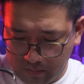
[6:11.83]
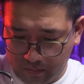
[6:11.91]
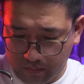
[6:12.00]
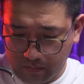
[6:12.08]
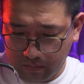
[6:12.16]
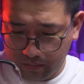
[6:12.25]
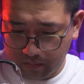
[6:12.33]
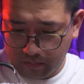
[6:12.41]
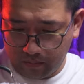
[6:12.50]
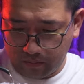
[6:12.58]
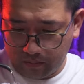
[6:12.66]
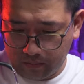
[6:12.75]

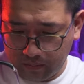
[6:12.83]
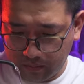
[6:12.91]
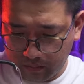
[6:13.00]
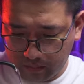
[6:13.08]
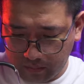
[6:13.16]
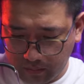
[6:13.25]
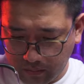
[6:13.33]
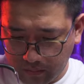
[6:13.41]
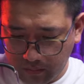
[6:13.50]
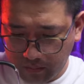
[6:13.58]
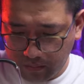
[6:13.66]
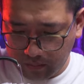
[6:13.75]

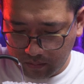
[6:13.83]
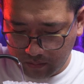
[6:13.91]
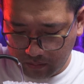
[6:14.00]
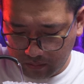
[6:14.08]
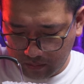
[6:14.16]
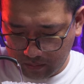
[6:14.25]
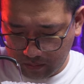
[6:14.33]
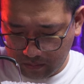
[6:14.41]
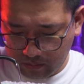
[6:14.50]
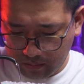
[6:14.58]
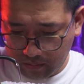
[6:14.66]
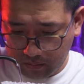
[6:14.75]

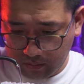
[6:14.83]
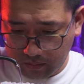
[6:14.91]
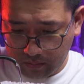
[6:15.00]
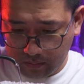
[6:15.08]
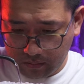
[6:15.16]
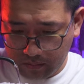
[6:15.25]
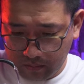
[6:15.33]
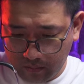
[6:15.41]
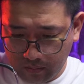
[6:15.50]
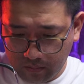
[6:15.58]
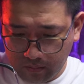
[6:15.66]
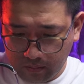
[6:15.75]

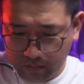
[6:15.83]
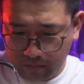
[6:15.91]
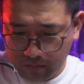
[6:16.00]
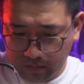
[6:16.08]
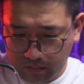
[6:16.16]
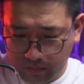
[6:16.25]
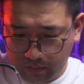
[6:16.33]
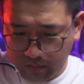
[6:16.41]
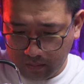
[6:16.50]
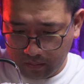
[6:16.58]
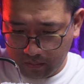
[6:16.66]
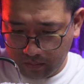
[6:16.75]

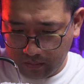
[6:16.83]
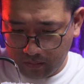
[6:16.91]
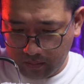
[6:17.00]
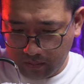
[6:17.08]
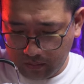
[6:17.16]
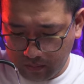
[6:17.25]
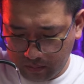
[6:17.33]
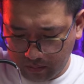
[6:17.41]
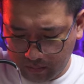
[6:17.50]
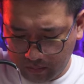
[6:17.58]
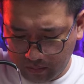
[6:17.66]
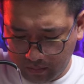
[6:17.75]

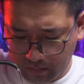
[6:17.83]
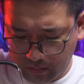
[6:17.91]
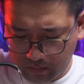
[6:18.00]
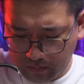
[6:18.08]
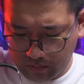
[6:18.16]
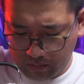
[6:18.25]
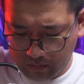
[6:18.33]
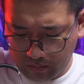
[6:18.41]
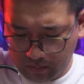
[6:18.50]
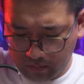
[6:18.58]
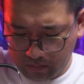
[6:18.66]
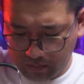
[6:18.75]

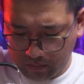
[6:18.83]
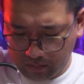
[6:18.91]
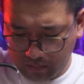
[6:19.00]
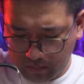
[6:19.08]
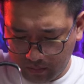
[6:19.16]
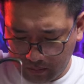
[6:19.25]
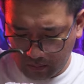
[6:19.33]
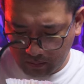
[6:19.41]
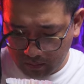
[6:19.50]
[no speech]